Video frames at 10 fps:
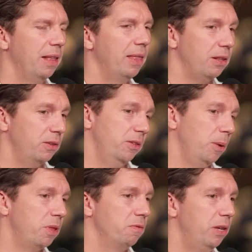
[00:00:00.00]
And that's
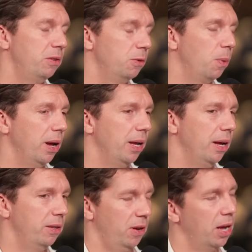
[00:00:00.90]
some of the reasons why
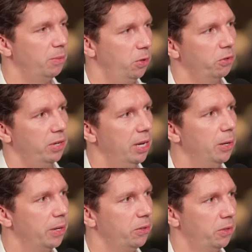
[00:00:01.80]
at times you'll see
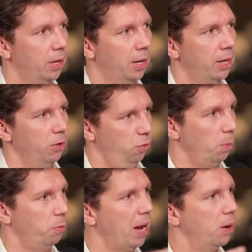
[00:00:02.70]
Lewis
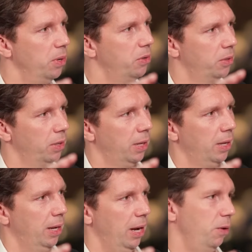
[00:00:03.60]
drops backwards.
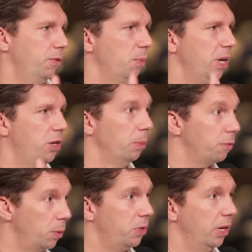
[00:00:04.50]
And often when he jumps
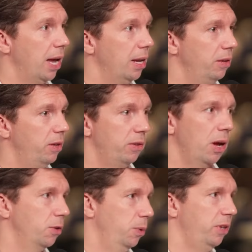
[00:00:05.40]
forwards again, he's
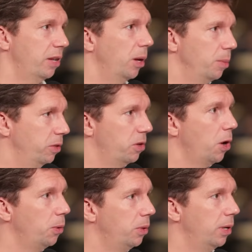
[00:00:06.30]
gone to a setup that's
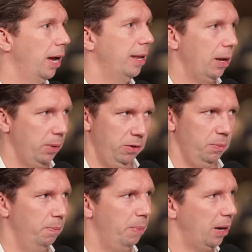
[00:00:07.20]
known, and now he's
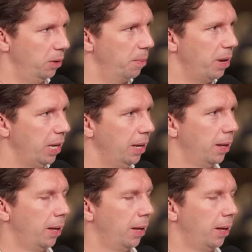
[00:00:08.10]
back on the money.